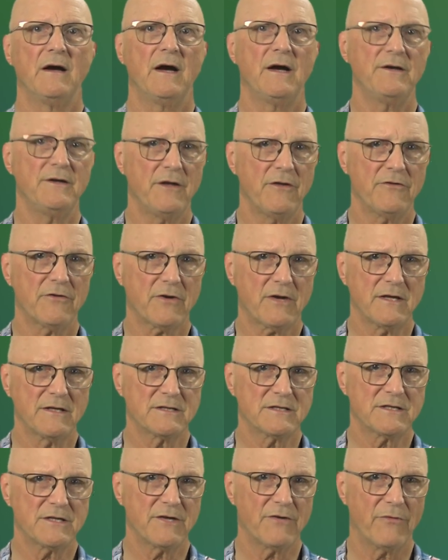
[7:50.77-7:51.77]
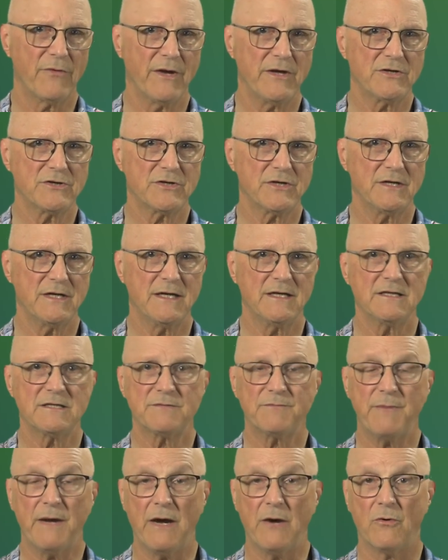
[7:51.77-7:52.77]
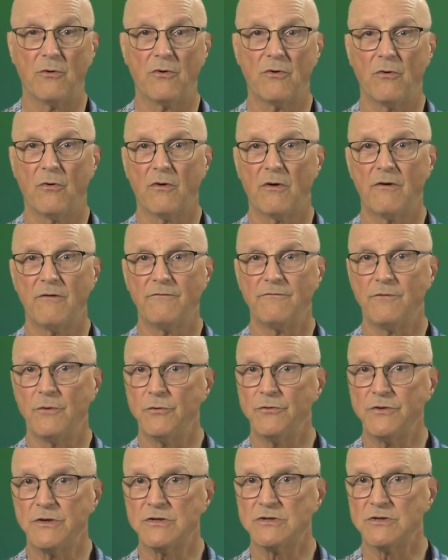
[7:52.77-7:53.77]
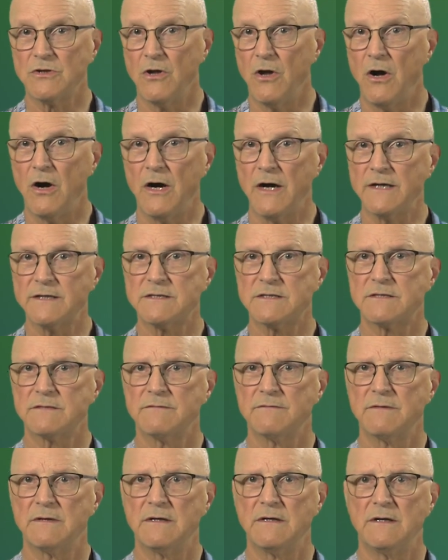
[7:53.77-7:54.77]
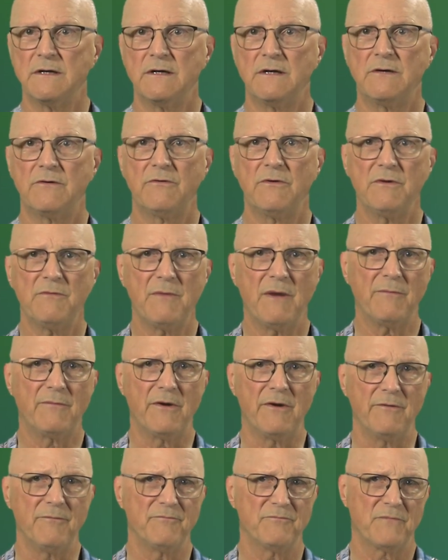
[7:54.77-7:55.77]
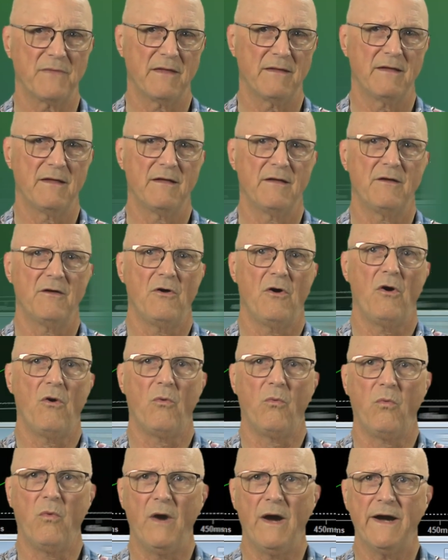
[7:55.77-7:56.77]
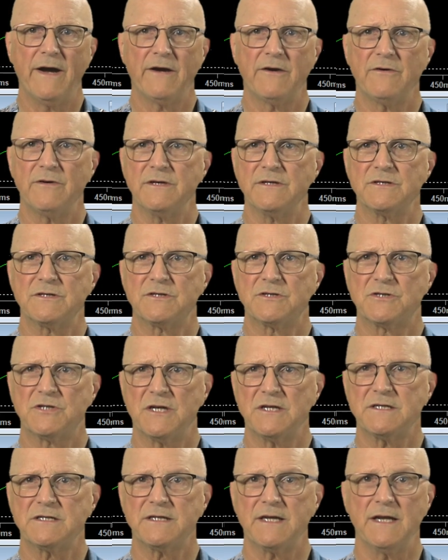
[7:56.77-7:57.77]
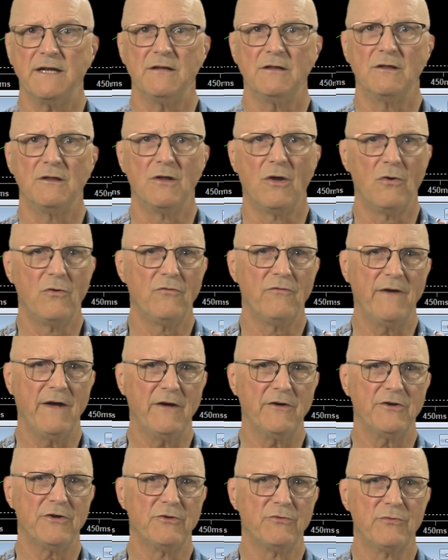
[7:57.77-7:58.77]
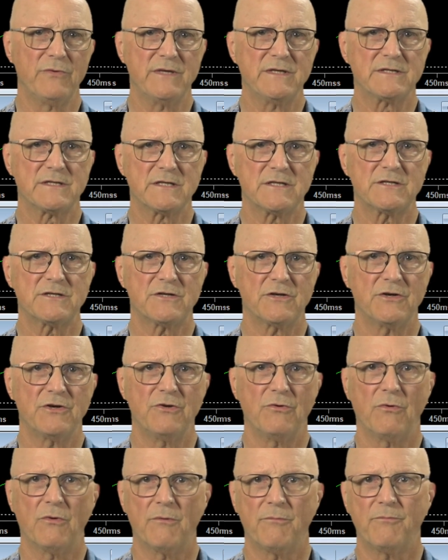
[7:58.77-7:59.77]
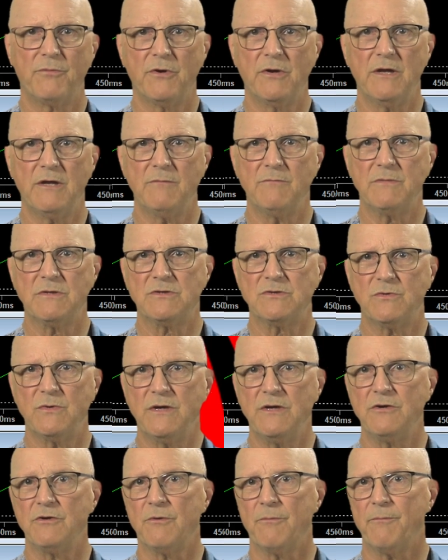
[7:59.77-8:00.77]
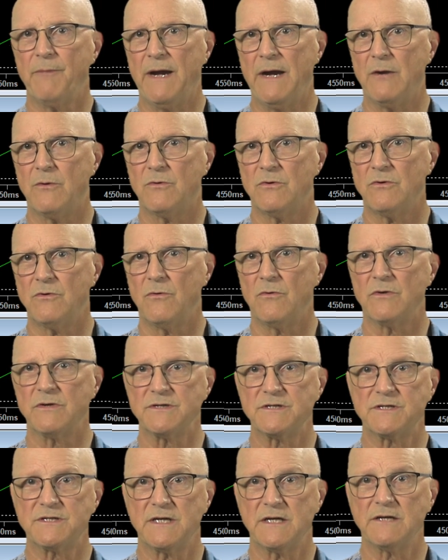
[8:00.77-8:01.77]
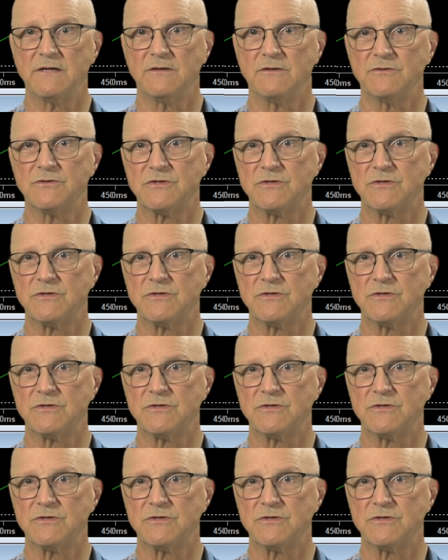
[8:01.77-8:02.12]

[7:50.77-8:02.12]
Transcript: Another consideration is power or voltage loss. Remember, a wire is just a low value resistor you are putting between your power or signal